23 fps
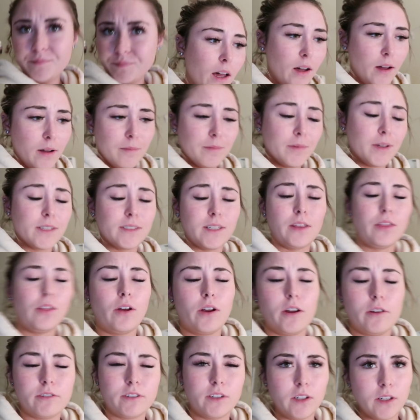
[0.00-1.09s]
cause I
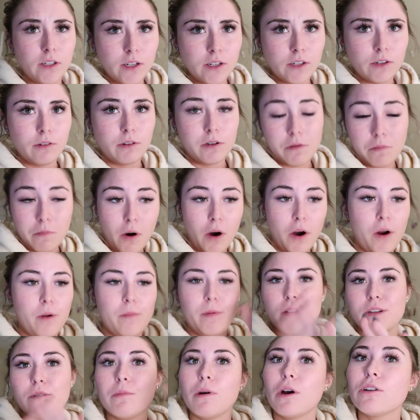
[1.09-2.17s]
thought I was continuing it tomorrow,
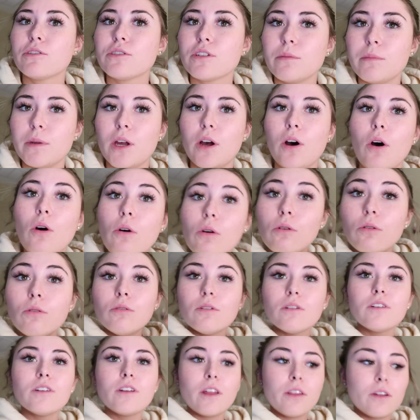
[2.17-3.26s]
but tomorrow's gonna be a
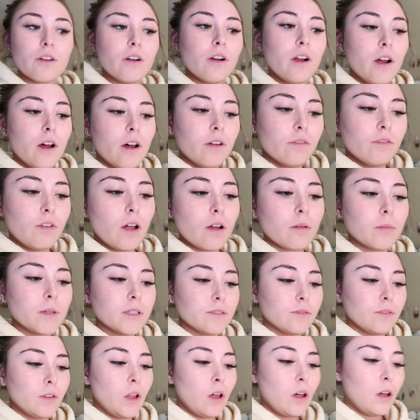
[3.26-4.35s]
whole nother
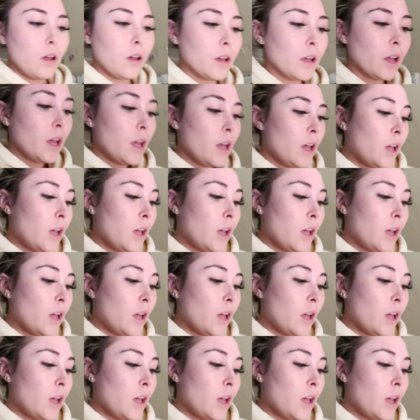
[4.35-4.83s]
Vlogmas vlog.